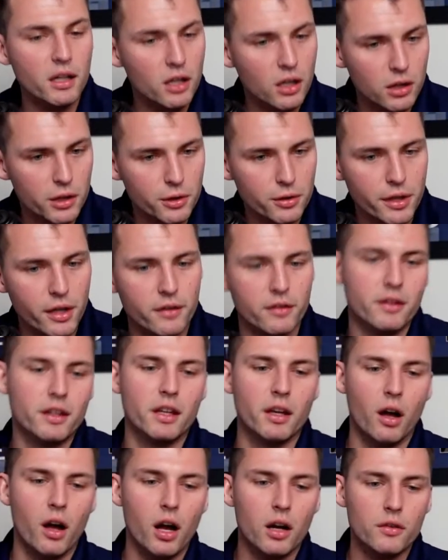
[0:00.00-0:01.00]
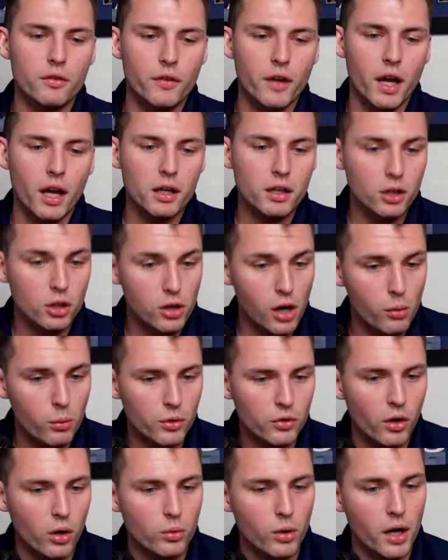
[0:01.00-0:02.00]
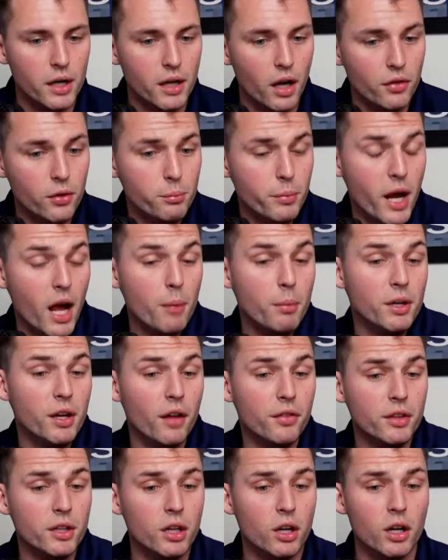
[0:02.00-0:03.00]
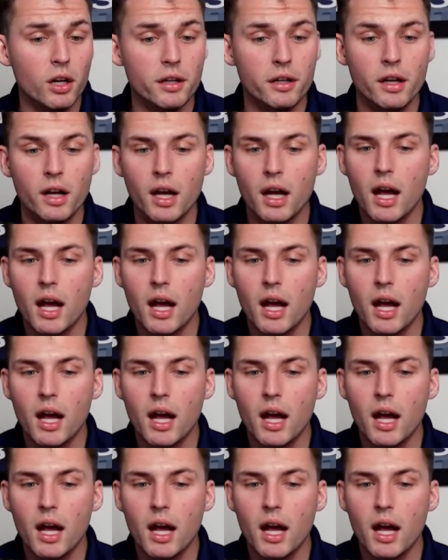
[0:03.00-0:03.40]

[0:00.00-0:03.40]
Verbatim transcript: Clearly a Seahawks fan. Curhan was all right. Nothing bad, but nothing good.